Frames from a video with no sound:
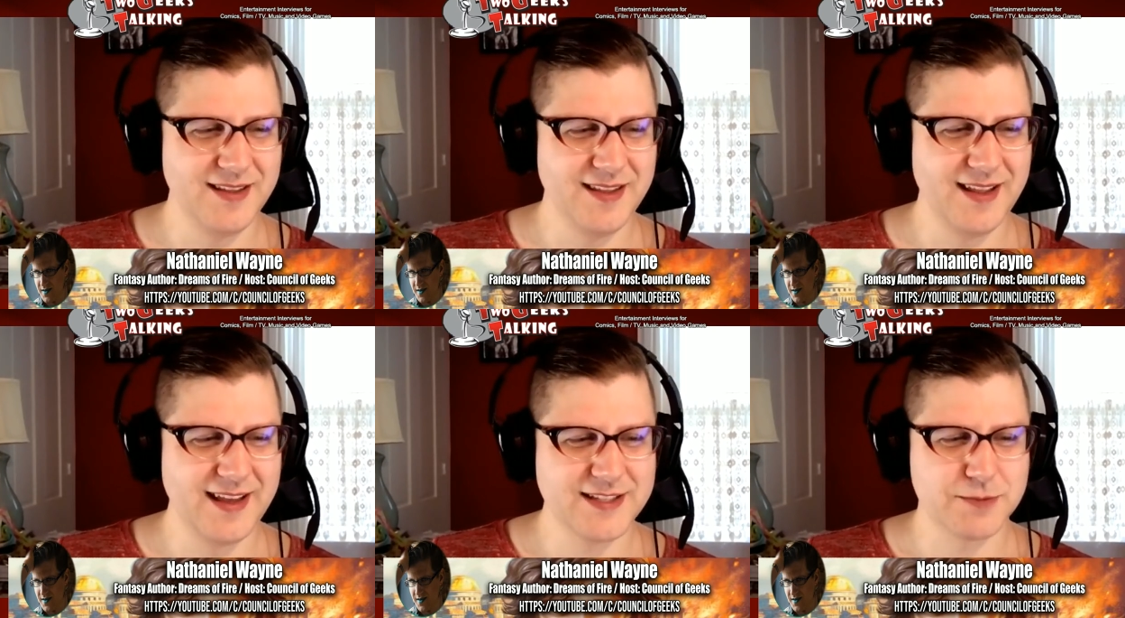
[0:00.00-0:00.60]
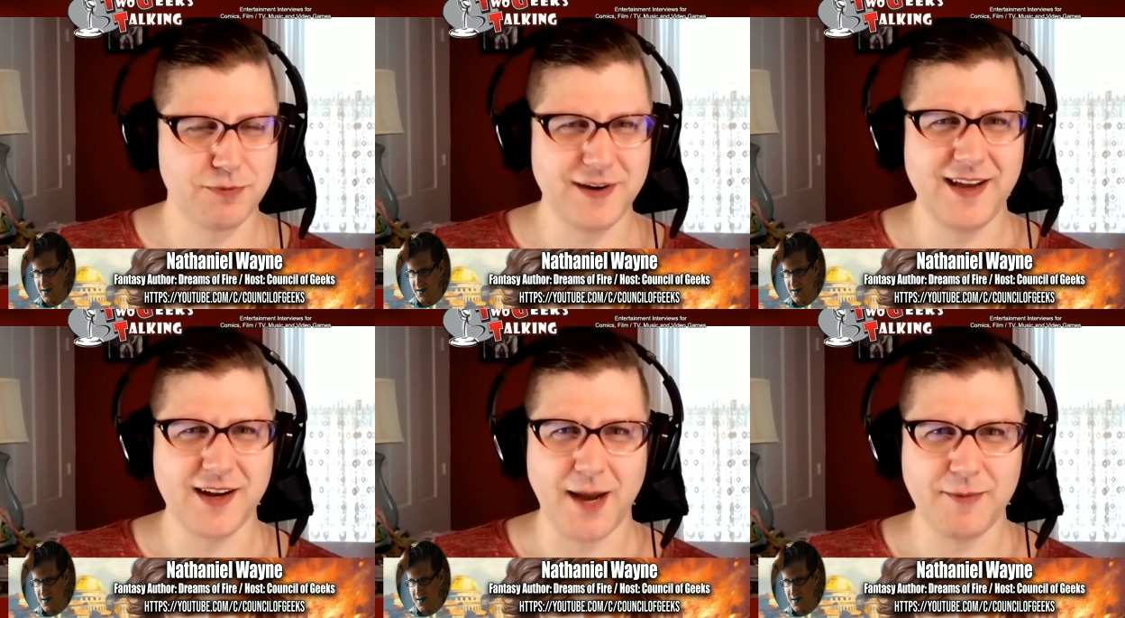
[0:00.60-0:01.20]
Speaker 1: It's pretty
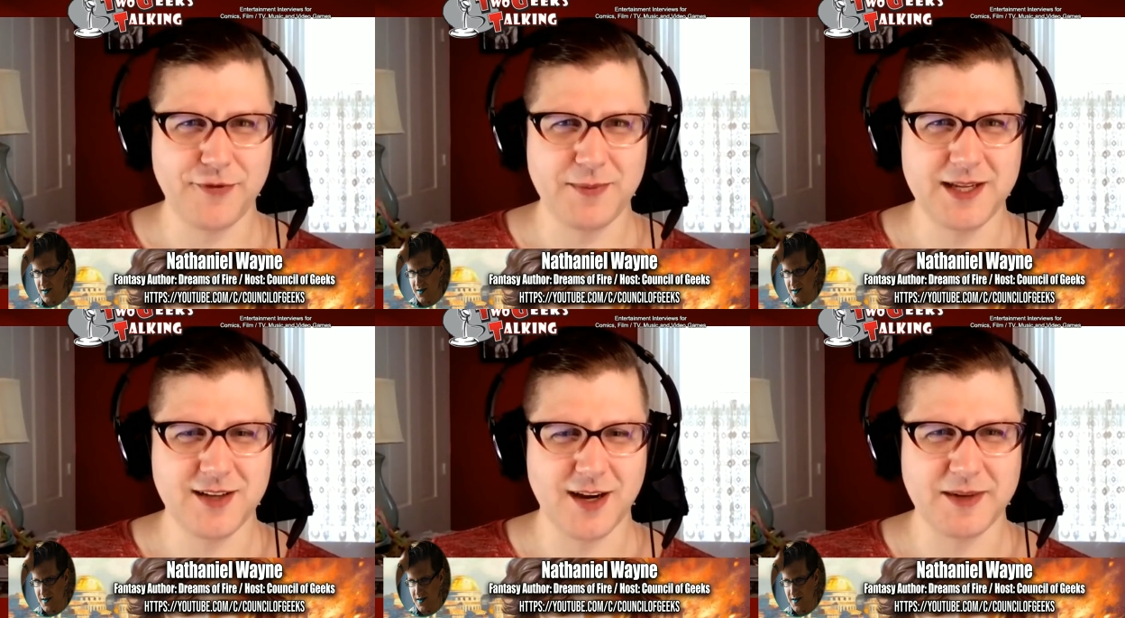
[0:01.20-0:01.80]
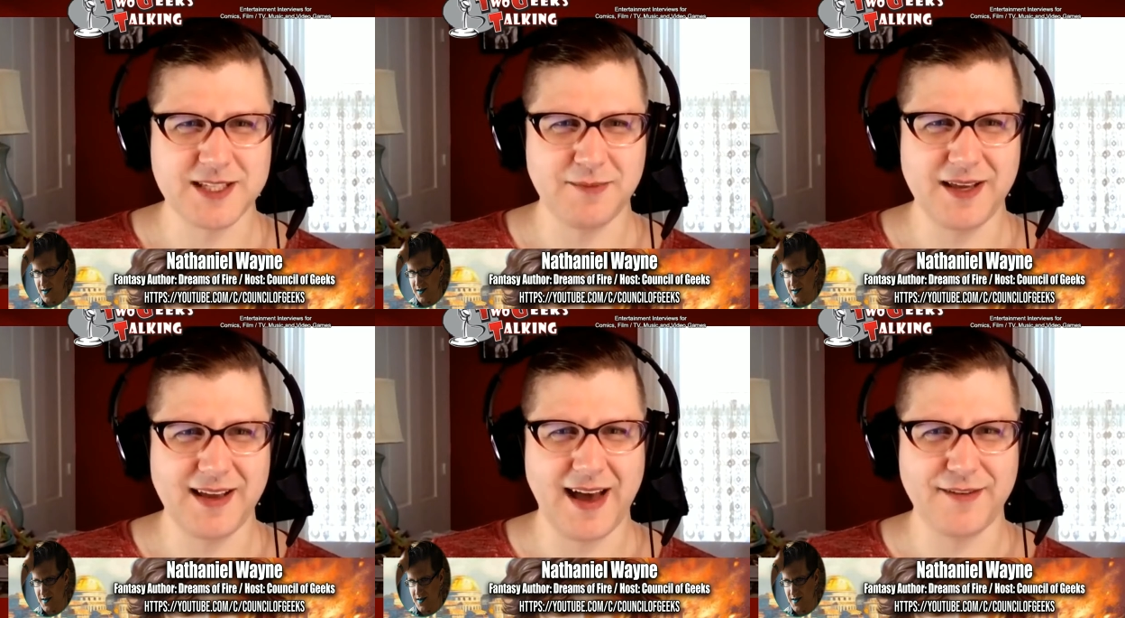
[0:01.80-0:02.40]
uncommon for me to talk about something
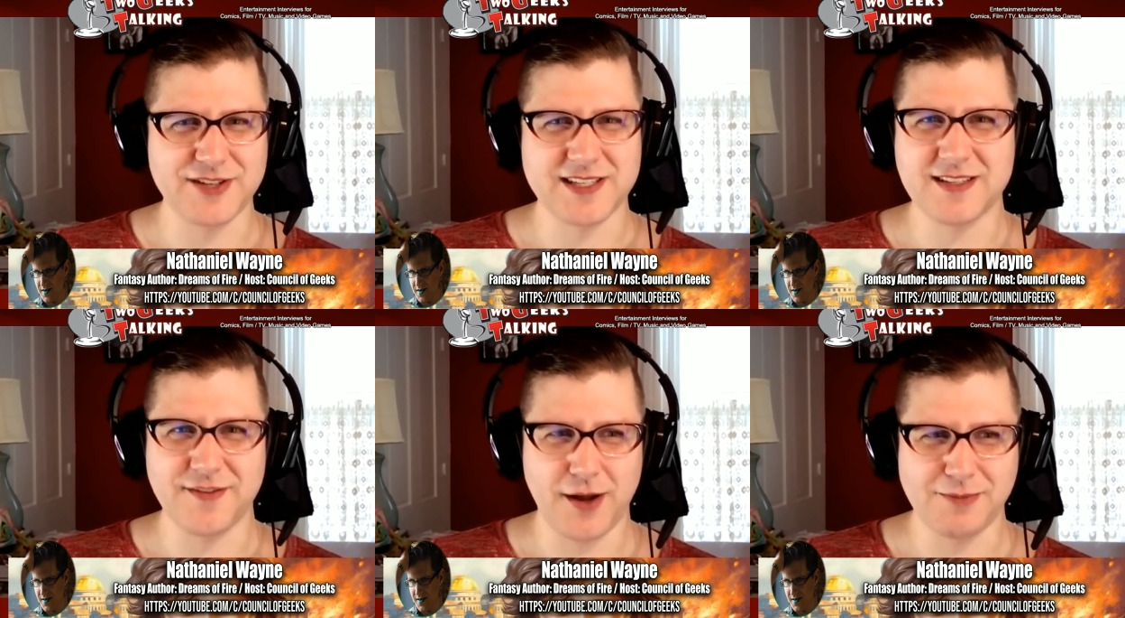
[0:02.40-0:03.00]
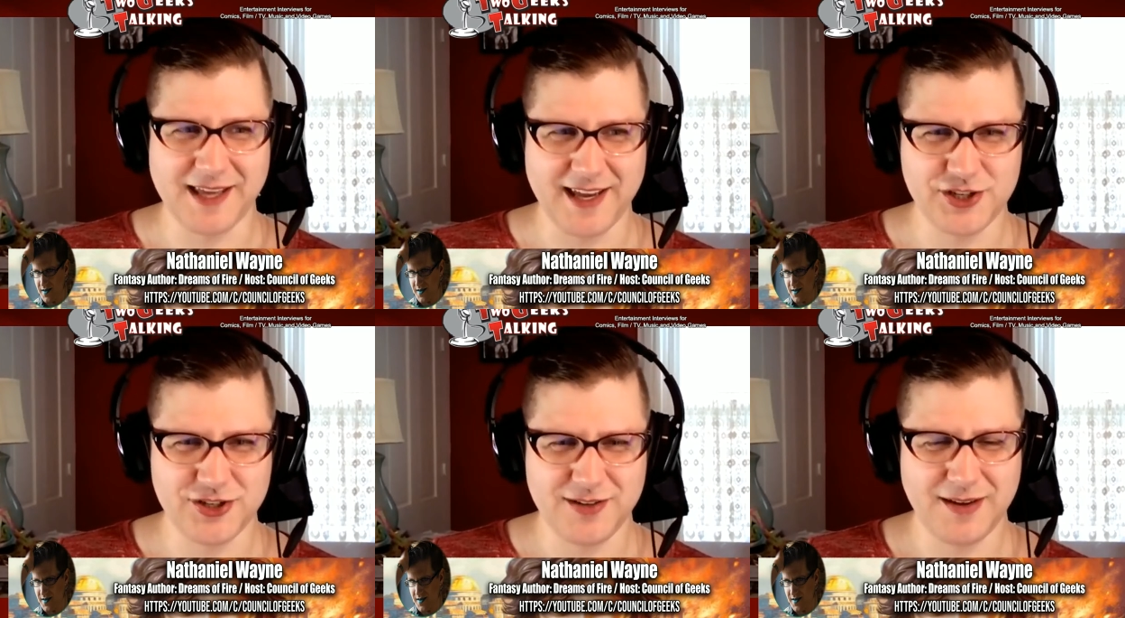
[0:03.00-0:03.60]
out of a sense of obligation.
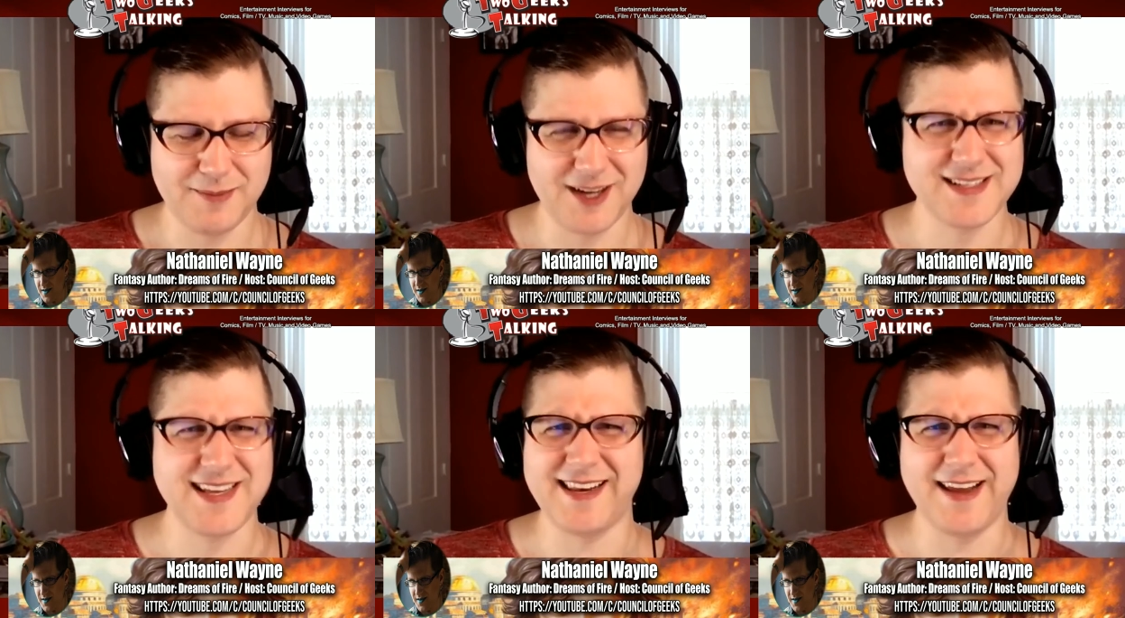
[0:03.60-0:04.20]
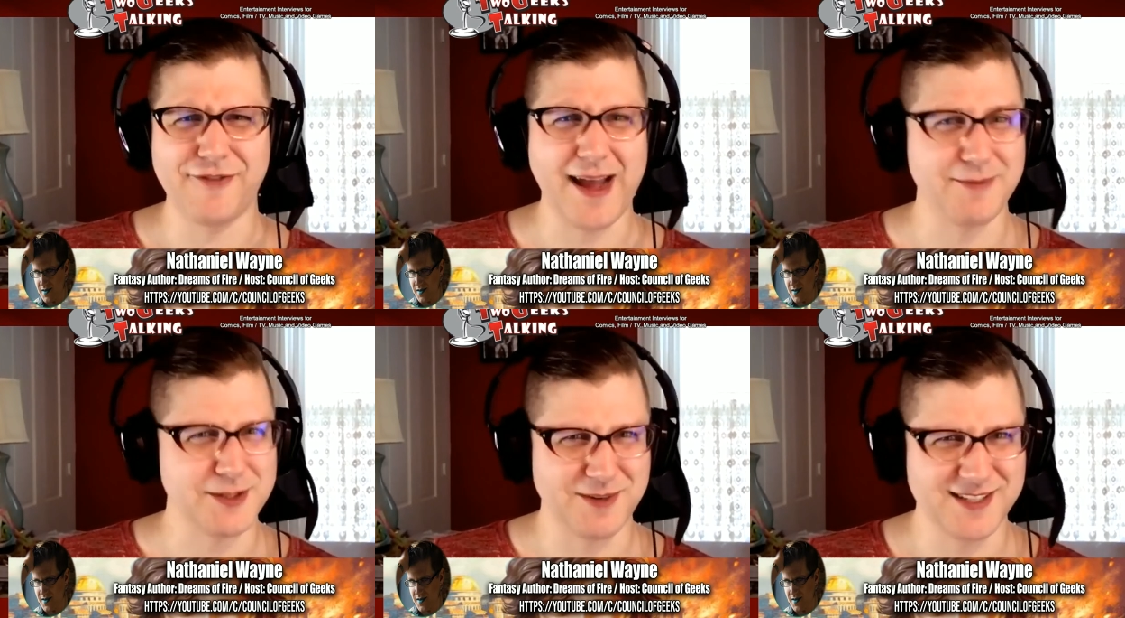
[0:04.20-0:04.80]
I'm not going to say it never happens,
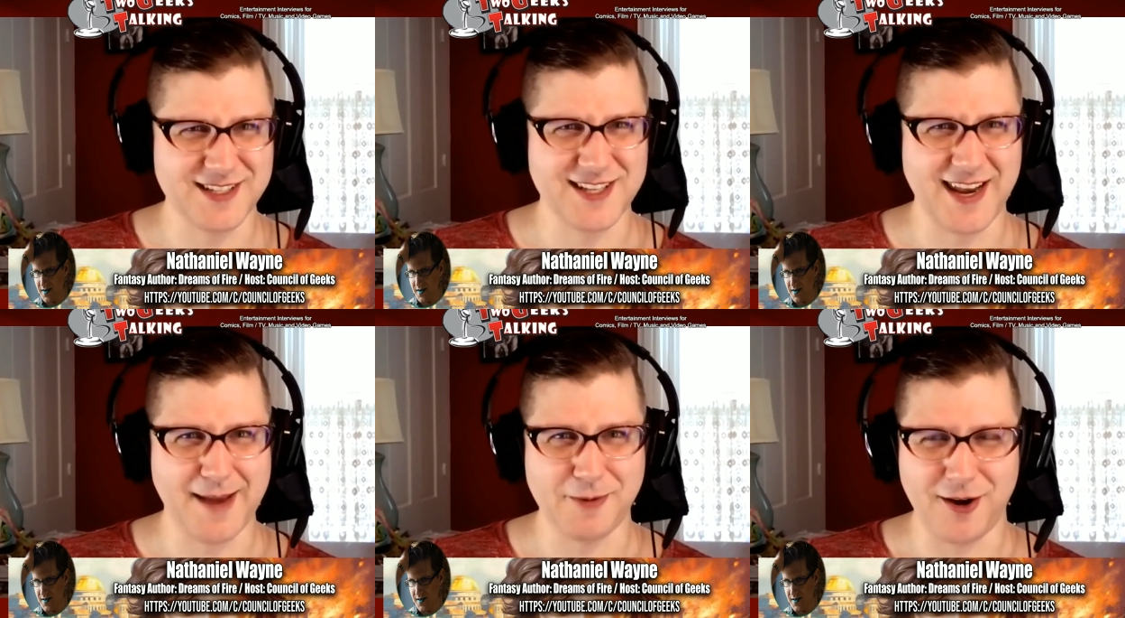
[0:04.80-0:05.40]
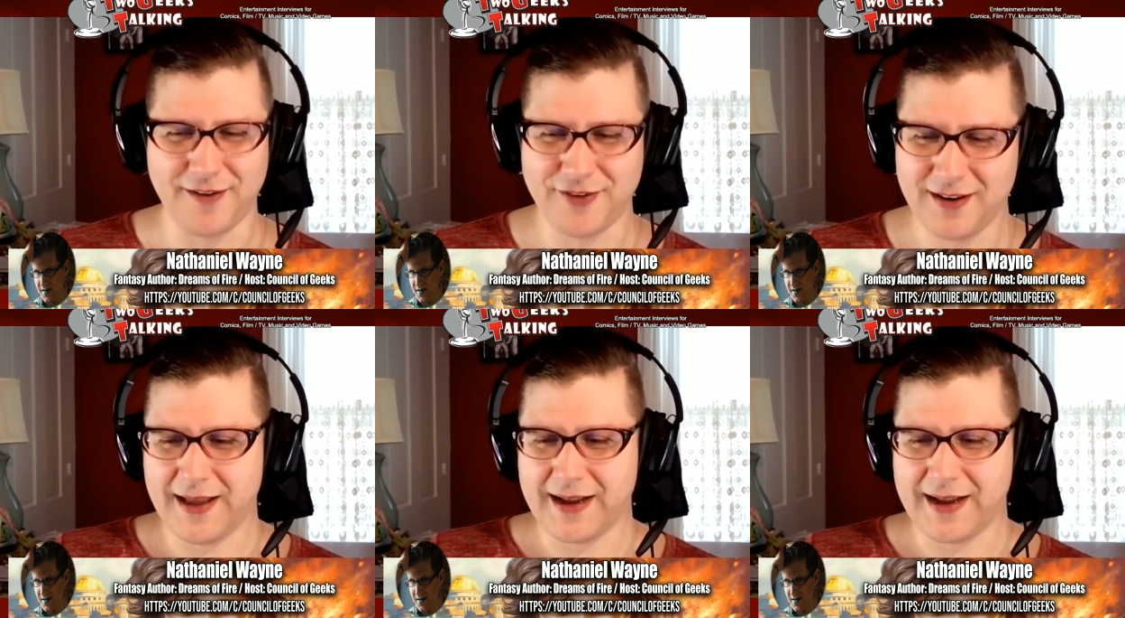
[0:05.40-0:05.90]
but it does not happen often.